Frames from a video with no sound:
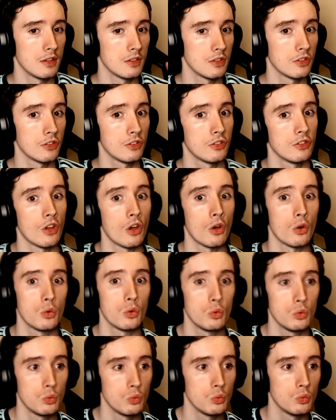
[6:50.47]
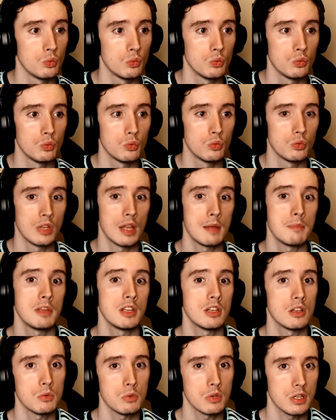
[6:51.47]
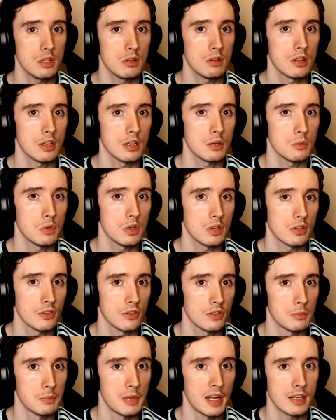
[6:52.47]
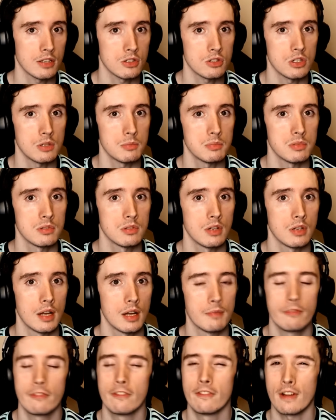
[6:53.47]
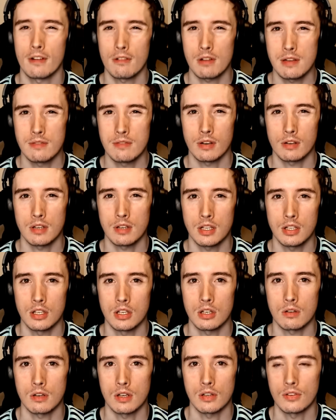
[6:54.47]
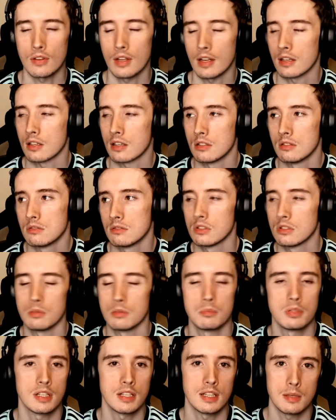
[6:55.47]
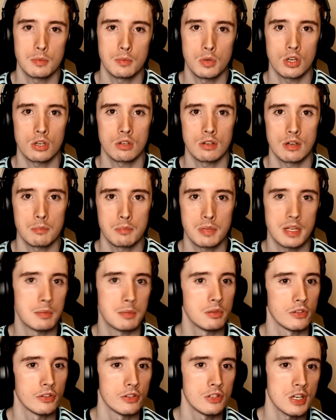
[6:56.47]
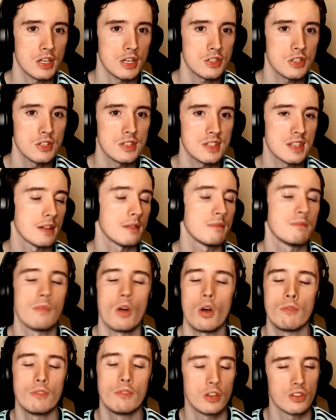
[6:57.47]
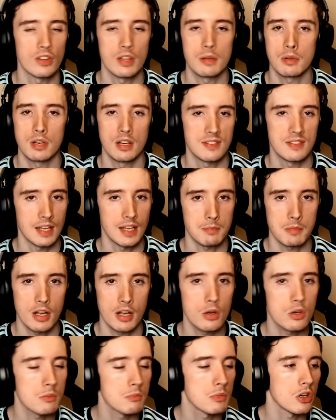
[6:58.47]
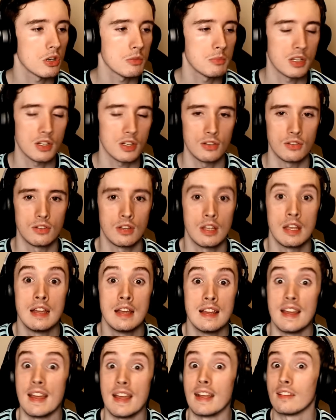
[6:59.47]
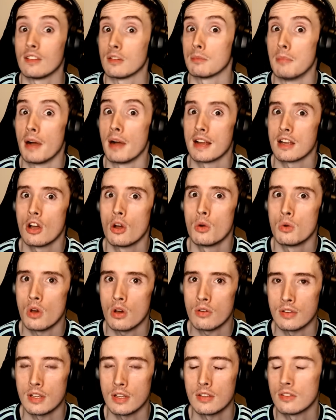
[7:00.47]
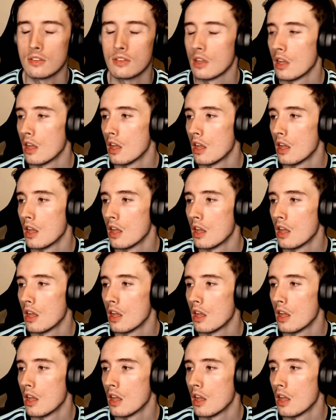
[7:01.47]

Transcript: So let me know what you think works as a backdrop. I'm very, very curious. I can completely work around people's suggestions. Obviously, I'm going to take my own on board because it's my own office.